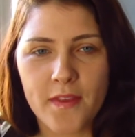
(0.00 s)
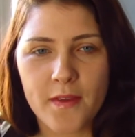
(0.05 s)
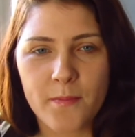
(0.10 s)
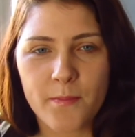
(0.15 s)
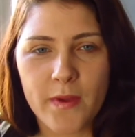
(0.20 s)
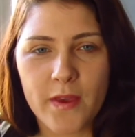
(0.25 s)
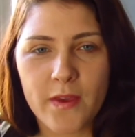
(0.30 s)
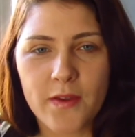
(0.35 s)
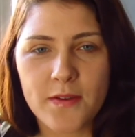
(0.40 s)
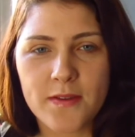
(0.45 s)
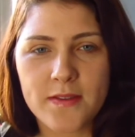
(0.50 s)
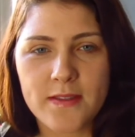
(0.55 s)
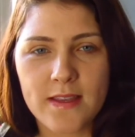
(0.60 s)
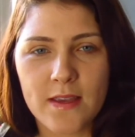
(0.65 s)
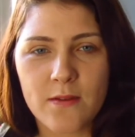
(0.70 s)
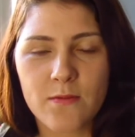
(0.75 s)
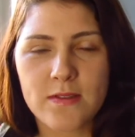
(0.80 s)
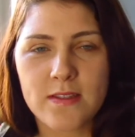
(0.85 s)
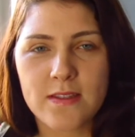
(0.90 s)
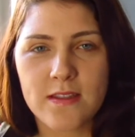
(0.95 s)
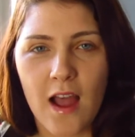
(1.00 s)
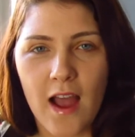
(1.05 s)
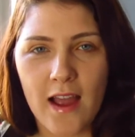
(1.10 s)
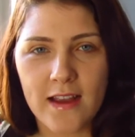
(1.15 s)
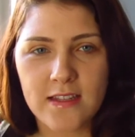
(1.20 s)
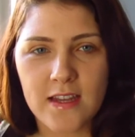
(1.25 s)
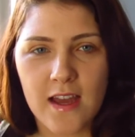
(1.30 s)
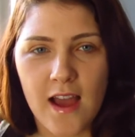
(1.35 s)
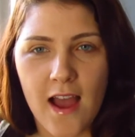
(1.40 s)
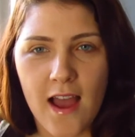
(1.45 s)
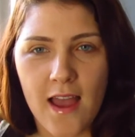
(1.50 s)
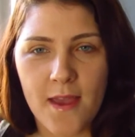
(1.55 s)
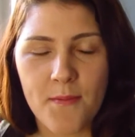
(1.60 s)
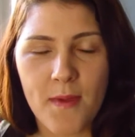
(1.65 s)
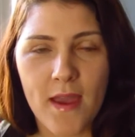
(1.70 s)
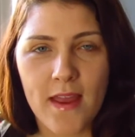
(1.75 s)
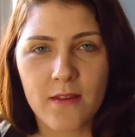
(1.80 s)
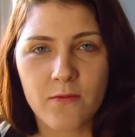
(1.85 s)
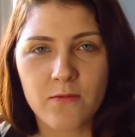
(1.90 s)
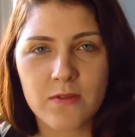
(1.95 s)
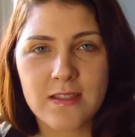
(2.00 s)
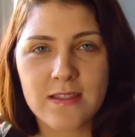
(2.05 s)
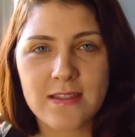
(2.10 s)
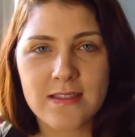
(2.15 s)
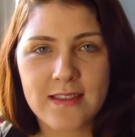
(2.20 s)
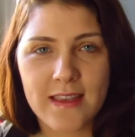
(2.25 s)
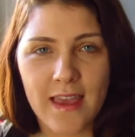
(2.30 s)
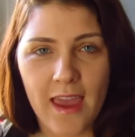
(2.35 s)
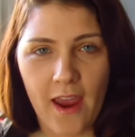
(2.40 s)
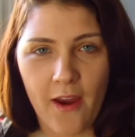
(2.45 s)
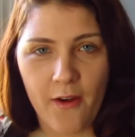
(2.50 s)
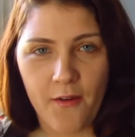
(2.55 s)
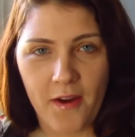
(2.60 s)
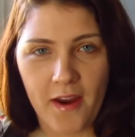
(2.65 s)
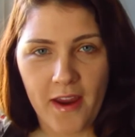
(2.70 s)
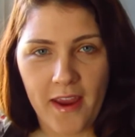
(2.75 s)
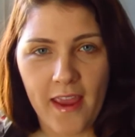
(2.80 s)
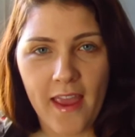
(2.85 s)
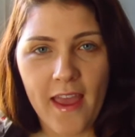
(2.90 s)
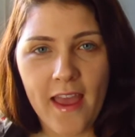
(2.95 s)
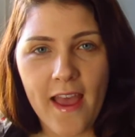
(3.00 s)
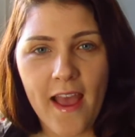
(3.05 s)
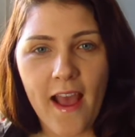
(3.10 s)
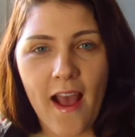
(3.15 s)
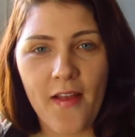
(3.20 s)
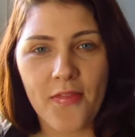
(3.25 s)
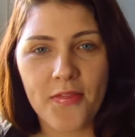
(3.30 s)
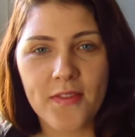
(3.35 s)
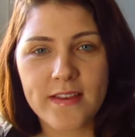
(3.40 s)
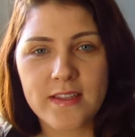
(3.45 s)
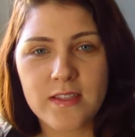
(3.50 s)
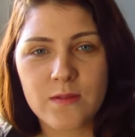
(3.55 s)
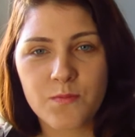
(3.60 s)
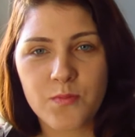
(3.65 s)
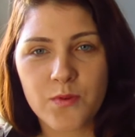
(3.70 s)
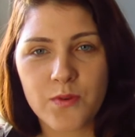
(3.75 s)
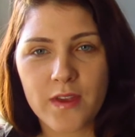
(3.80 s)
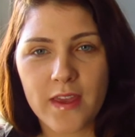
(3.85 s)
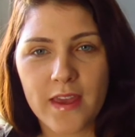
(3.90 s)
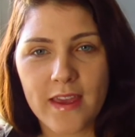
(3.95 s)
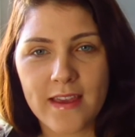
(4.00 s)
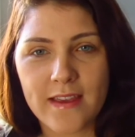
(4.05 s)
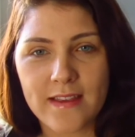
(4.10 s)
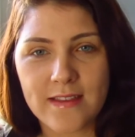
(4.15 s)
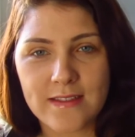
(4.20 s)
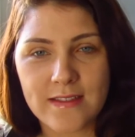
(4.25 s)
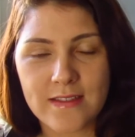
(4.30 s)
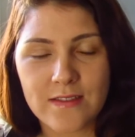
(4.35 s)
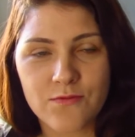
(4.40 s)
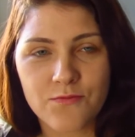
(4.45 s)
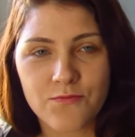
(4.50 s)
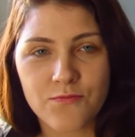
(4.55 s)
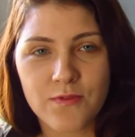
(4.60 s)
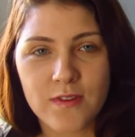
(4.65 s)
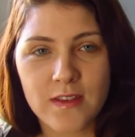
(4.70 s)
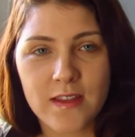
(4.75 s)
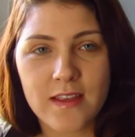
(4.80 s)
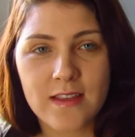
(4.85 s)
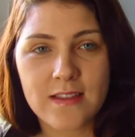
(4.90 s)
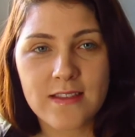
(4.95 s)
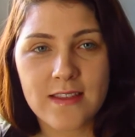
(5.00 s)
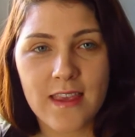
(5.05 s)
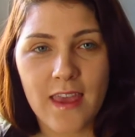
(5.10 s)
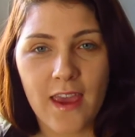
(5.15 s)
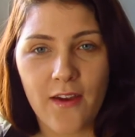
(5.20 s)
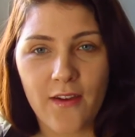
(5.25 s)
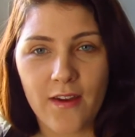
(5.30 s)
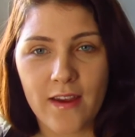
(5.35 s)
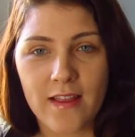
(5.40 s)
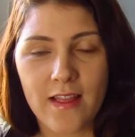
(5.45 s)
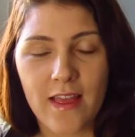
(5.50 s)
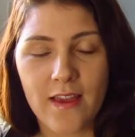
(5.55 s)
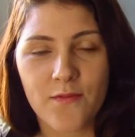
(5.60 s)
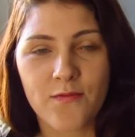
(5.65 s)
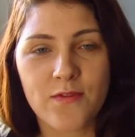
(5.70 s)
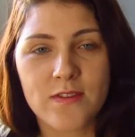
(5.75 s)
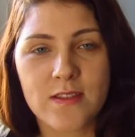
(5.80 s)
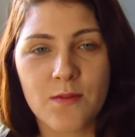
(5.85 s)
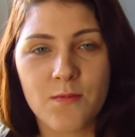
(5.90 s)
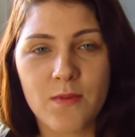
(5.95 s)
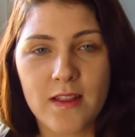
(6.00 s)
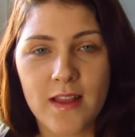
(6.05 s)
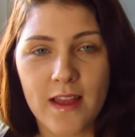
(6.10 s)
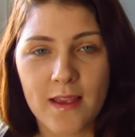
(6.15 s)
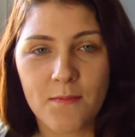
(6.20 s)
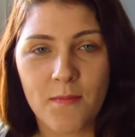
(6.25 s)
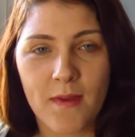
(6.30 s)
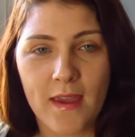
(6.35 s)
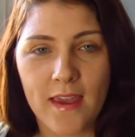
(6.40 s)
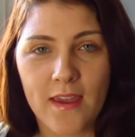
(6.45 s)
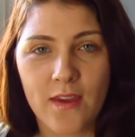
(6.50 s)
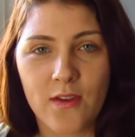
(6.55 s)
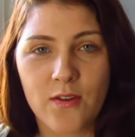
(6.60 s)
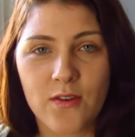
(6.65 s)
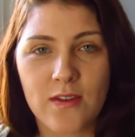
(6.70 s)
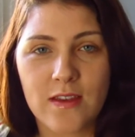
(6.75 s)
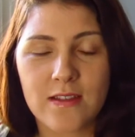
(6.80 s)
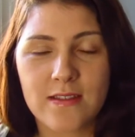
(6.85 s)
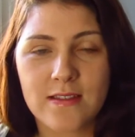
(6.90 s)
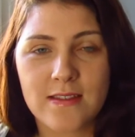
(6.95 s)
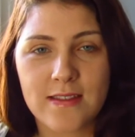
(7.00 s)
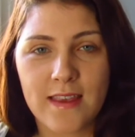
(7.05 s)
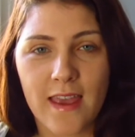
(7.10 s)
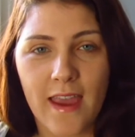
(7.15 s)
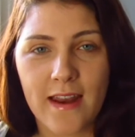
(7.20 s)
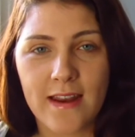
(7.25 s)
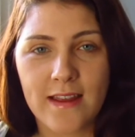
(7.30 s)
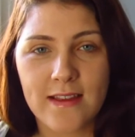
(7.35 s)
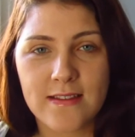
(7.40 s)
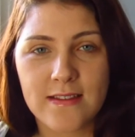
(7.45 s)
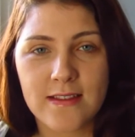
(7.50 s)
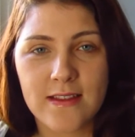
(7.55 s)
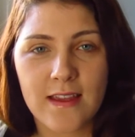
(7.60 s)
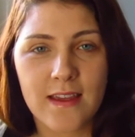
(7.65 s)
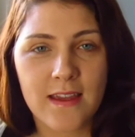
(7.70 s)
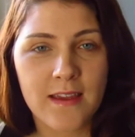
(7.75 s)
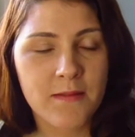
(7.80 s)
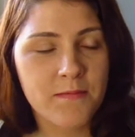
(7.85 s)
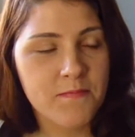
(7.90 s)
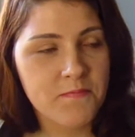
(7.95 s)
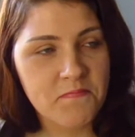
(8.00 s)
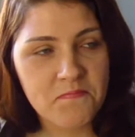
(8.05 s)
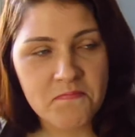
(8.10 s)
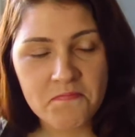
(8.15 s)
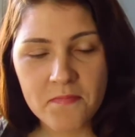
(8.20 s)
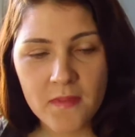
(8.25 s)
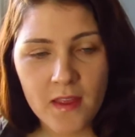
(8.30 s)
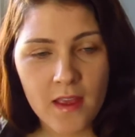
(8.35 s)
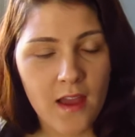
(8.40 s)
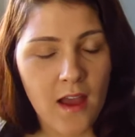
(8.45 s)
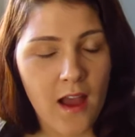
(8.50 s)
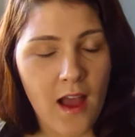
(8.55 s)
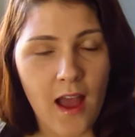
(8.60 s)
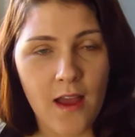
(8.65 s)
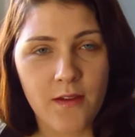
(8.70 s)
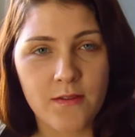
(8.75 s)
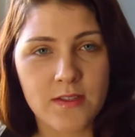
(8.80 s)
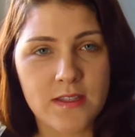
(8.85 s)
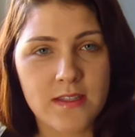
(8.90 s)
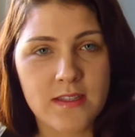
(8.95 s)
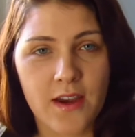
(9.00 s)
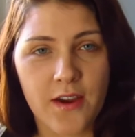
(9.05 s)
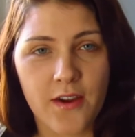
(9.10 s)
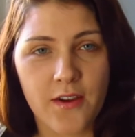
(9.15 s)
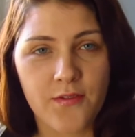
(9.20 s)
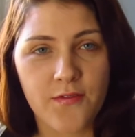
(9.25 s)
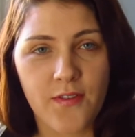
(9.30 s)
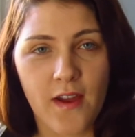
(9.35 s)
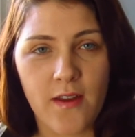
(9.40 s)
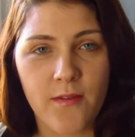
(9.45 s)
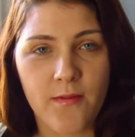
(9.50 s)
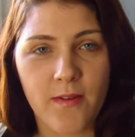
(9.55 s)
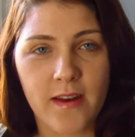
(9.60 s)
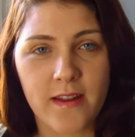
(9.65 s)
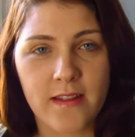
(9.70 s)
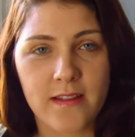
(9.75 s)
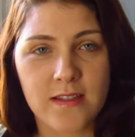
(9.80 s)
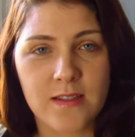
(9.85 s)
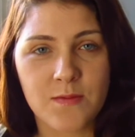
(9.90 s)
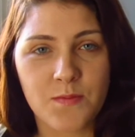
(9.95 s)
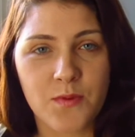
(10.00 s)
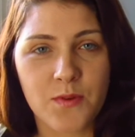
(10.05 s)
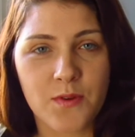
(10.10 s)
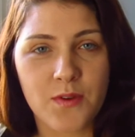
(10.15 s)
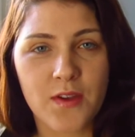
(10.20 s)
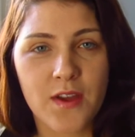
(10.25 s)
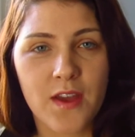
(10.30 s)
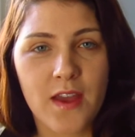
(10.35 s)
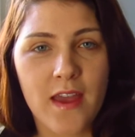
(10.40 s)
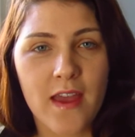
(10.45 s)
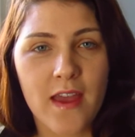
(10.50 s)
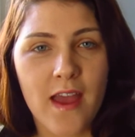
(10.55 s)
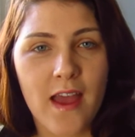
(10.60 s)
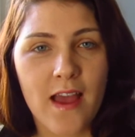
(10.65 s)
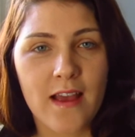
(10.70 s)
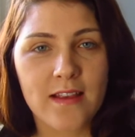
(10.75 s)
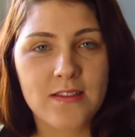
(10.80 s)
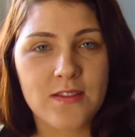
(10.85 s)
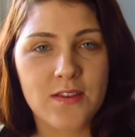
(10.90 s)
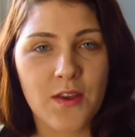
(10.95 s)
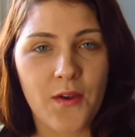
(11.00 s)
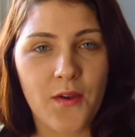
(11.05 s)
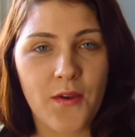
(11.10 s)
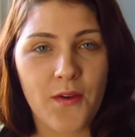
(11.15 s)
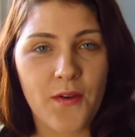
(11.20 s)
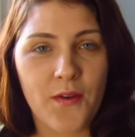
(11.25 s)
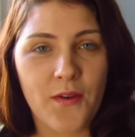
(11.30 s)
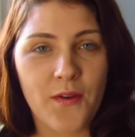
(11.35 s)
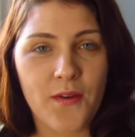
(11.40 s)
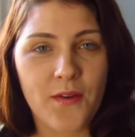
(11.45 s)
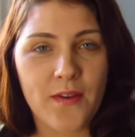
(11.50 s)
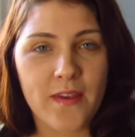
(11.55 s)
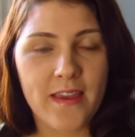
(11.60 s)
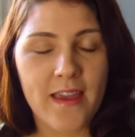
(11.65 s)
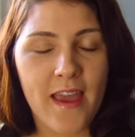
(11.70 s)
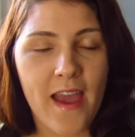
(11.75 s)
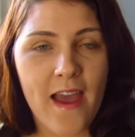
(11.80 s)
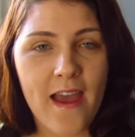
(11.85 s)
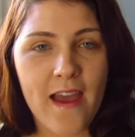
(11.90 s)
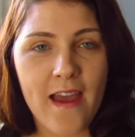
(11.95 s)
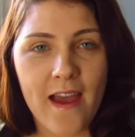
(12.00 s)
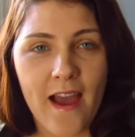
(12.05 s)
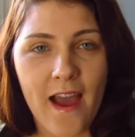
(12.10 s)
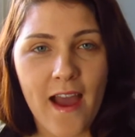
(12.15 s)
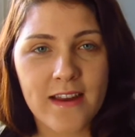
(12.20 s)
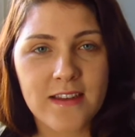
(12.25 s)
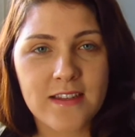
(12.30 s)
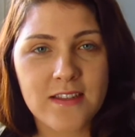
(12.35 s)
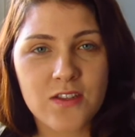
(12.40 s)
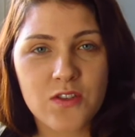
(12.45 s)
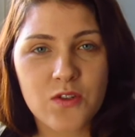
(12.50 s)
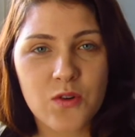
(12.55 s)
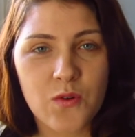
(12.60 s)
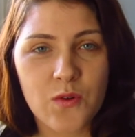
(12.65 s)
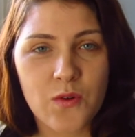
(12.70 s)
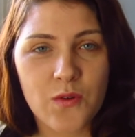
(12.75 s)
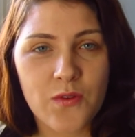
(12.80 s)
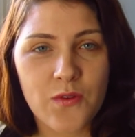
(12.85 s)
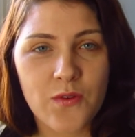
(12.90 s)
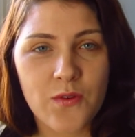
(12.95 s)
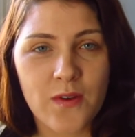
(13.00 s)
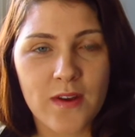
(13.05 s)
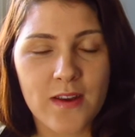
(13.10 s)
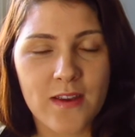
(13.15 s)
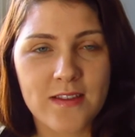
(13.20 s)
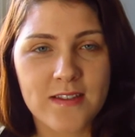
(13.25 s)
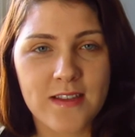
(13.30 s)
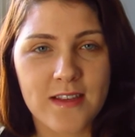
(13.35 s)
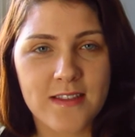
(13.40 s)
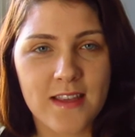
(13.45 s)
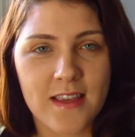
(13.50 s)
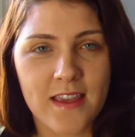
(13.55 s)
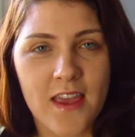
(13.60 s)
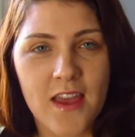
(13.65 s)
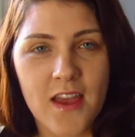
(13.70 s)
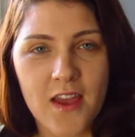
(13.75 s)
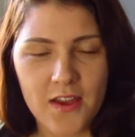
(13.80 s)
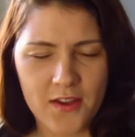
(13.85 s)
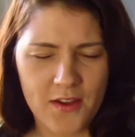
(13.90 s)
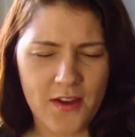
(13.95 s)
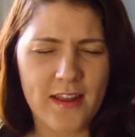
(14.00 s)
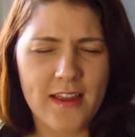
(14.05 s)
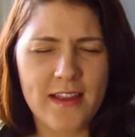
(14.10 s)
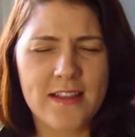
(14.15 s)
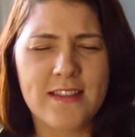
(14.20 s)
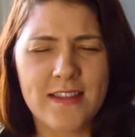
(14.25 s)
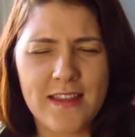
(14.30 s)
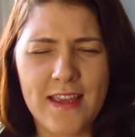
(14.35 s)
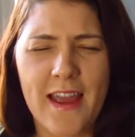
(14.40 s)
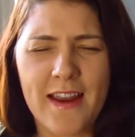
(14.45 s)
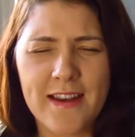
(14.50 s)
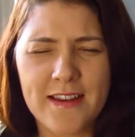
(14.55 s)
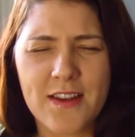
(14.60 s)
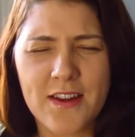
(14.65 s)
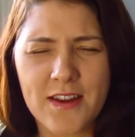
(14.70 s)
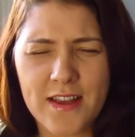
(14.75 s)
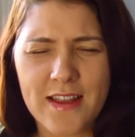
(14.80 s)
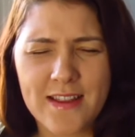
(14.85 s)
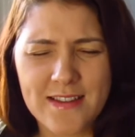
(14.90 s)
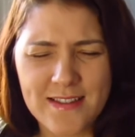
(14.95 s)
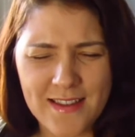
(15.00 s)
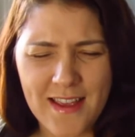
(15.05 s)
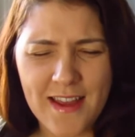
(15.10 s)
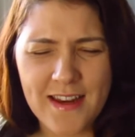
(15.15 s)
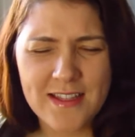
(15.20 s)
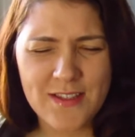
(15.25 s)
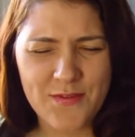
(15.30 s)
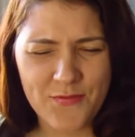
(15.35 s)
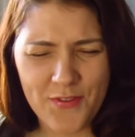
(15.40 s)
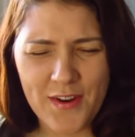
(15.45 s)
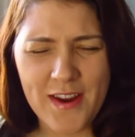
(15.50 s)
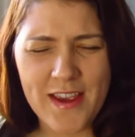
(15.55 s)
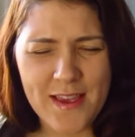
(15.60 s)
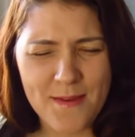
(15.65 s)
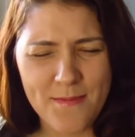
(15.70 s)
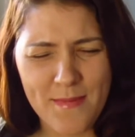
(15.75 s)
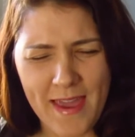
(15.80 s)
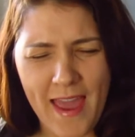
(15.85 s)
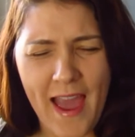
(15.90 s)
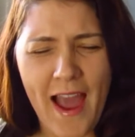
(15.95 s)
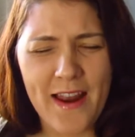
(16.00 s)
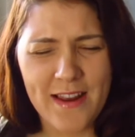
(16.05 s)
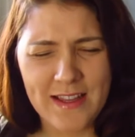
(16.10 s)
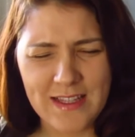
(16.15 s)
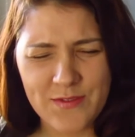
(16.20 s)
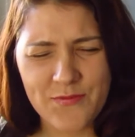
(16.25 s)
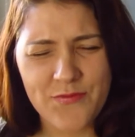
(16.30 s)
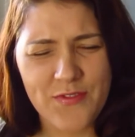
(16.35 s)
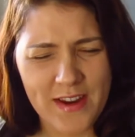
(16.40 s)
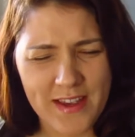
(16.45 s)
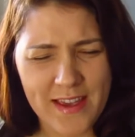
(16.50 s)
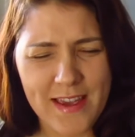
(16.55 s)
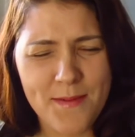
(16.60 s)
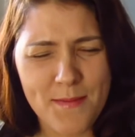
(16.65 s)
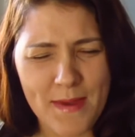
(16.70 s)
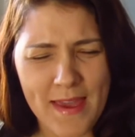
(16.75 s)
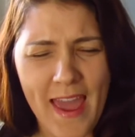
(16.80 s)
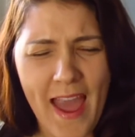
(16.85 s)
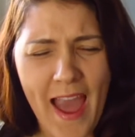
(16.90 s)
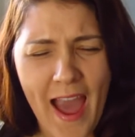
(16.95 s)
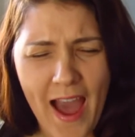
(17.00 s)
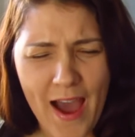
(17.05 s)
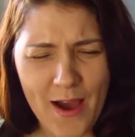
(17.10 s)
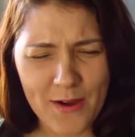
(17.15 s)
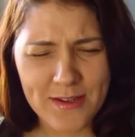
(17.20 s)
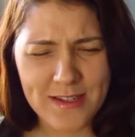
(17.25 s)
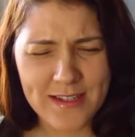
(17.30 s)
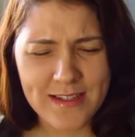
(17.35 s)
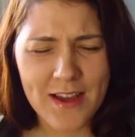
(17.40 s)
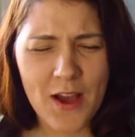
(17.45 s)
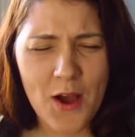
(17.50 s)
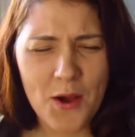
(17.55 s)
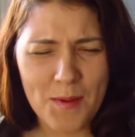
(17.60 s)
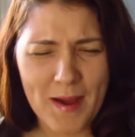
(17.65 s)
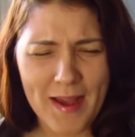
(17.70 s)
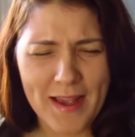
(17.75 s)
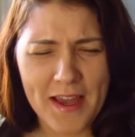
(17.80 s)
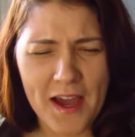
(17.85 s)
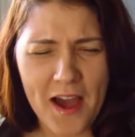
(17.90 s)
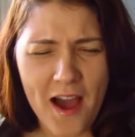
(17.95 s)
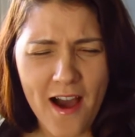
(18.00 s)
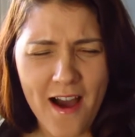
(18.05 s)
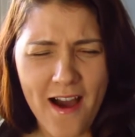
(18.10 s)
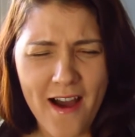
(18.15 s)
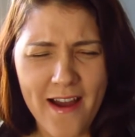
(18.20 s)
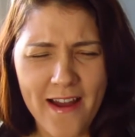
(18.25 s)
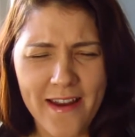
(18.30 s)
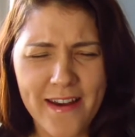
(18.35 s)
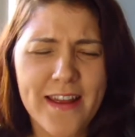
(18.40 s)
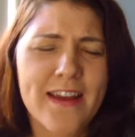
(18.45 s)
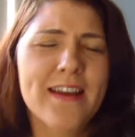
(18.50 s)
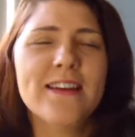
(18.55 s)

Because it was nighttime and it was scary, and this book is really scary. Like, for someone like me who gets scared easily, I was terrified of reading this book. So yeah, I just tore through it because I was like, gotta get to the end, gotta get to the end, it's freaking me out, it's freaking me out, oh my god.